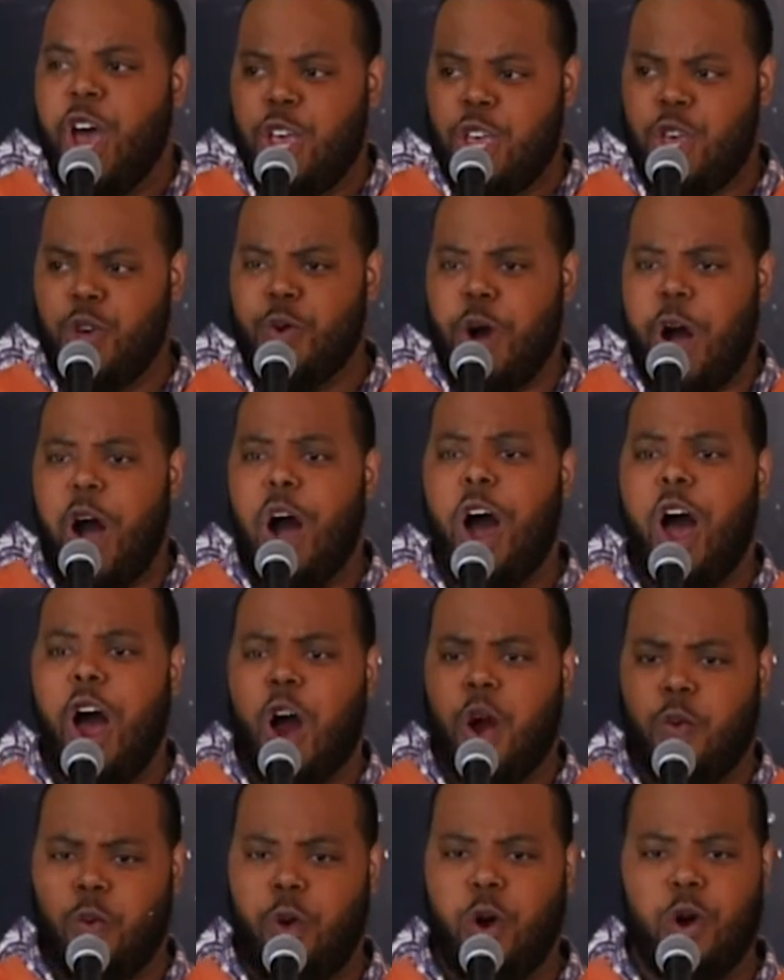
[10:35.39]
You
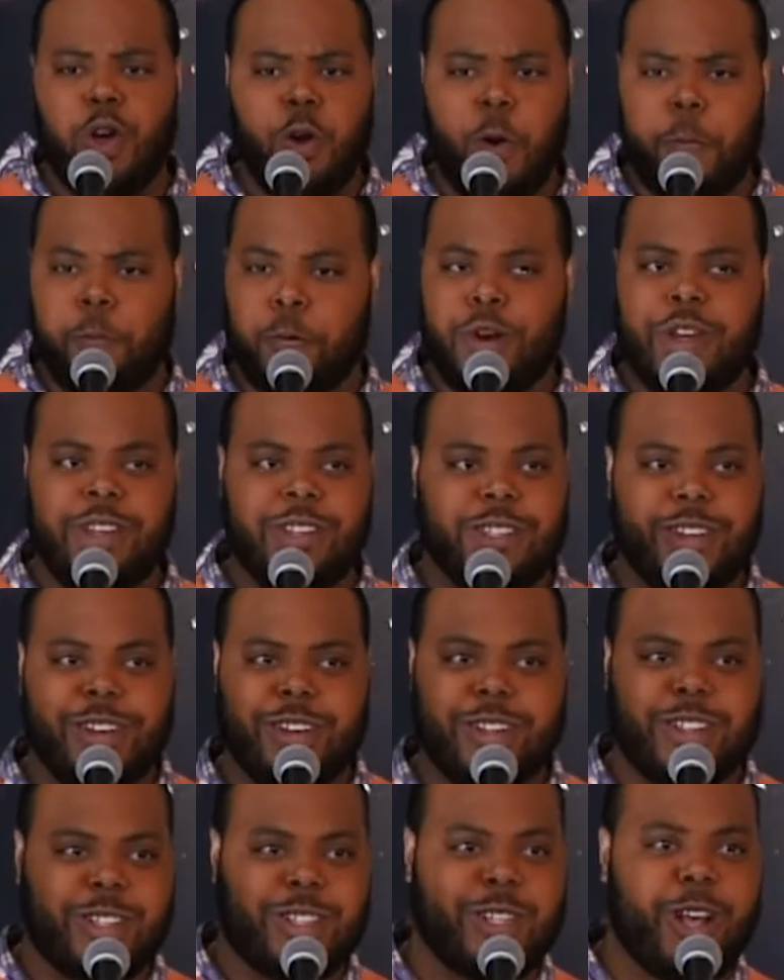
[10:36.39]
are a royal
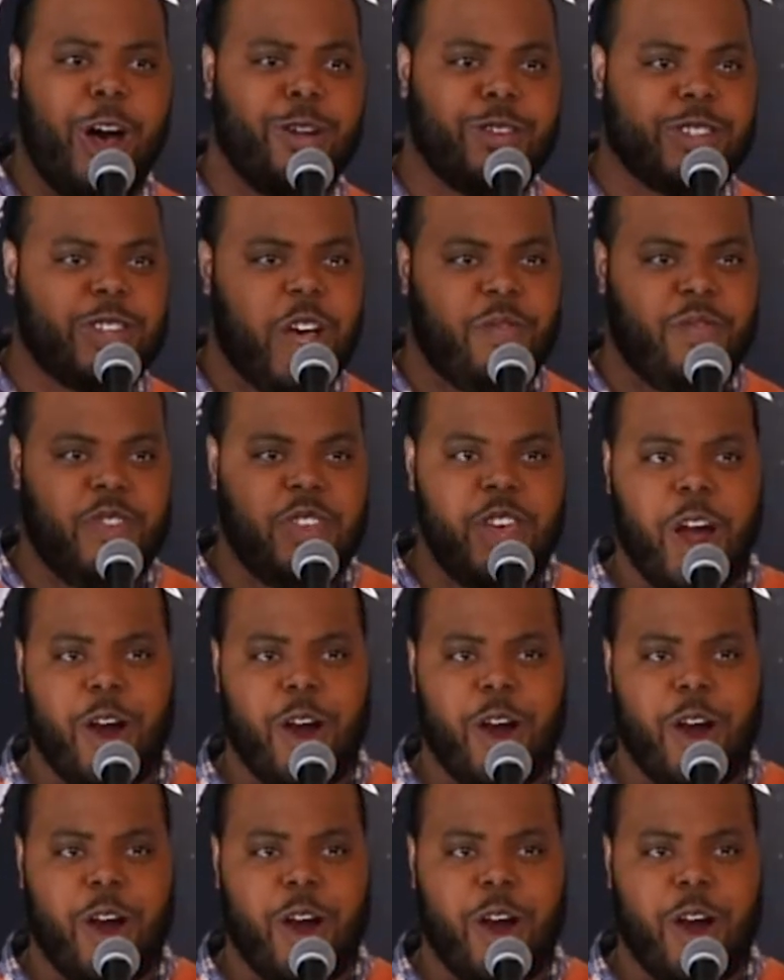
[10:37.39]
priesthood, salt of the